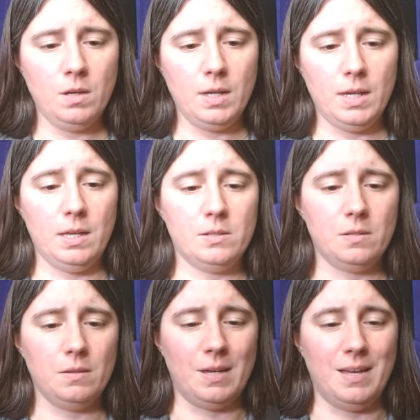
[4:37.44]
It
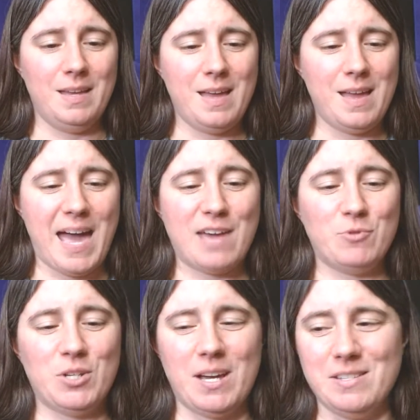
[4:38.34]

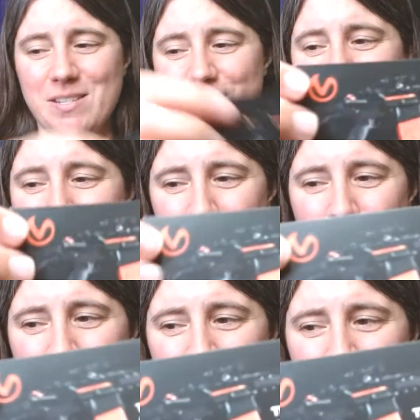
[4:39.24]
advertises
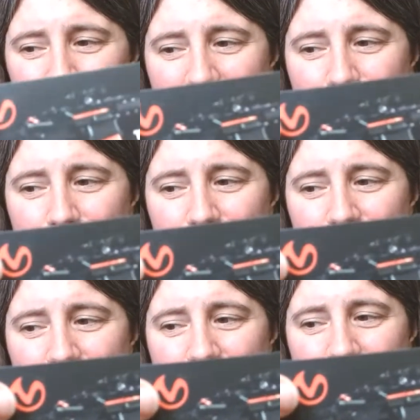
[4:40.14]
for their
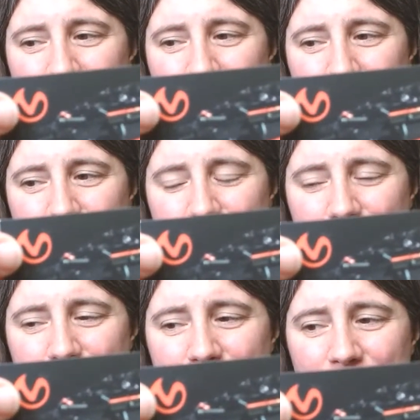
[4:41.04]
Blackbeard AR
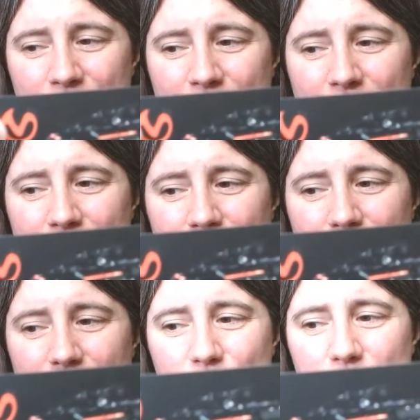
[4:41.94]
system,
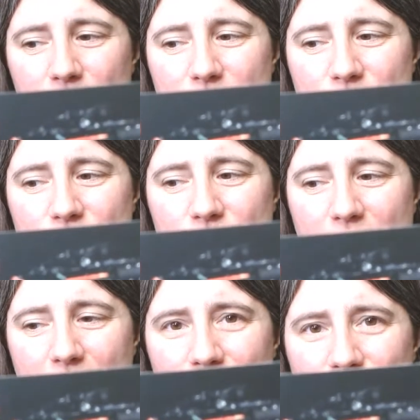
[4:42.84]
which
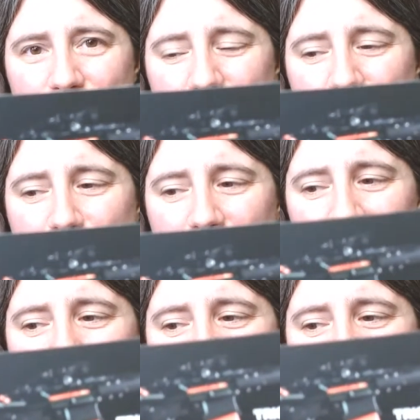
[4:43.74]
I can do a video about later.